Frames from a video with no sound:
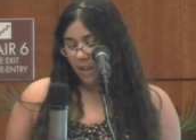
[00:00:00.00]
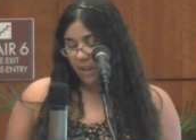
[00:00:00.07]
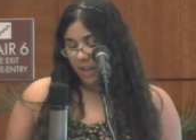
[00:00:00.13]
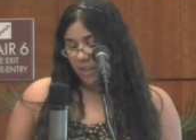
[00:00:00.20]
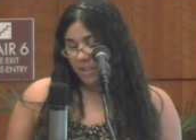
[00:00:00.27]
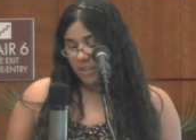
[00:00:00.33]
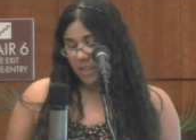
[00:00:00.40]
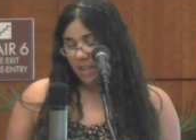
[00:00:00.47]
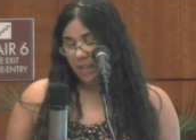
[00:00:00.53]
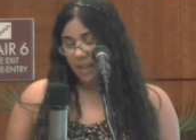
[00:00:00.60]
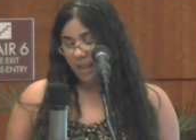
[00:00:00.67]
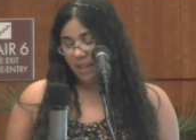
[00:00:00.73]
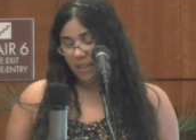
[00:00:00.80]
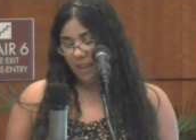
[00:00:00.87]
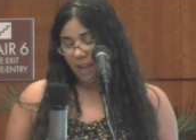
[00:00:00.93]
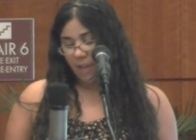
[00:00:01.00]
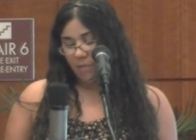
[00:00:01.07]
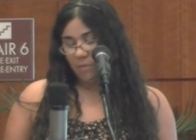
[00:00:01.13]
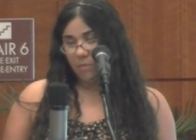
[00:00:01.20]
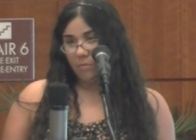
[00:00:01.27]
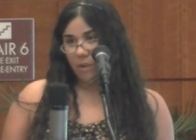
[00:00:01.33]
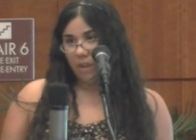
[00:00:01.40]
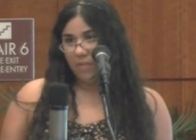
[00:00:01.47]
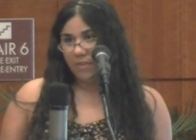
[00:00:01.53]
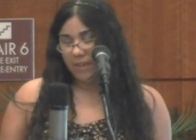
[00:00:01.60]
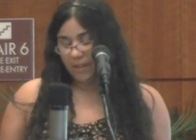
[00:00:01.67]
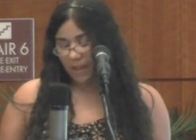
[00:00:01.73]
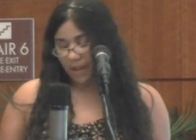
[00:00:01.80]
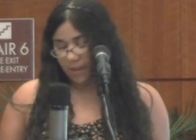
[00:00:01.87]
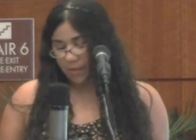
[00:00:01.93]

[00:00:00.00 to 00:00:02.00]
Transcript: A shade like that will rot the death